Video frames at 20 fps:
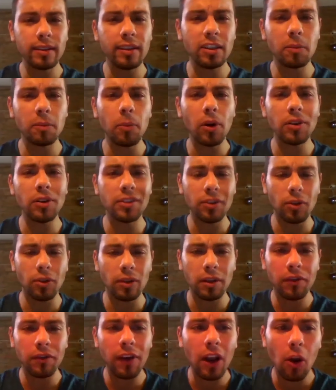his personal
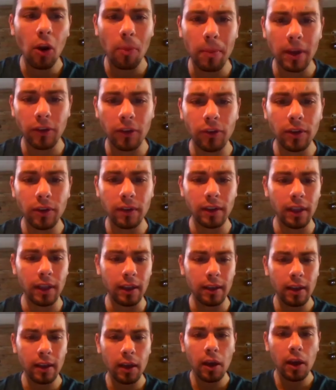development
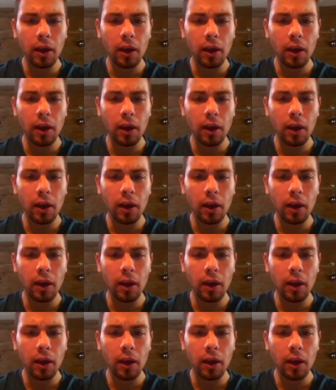routine?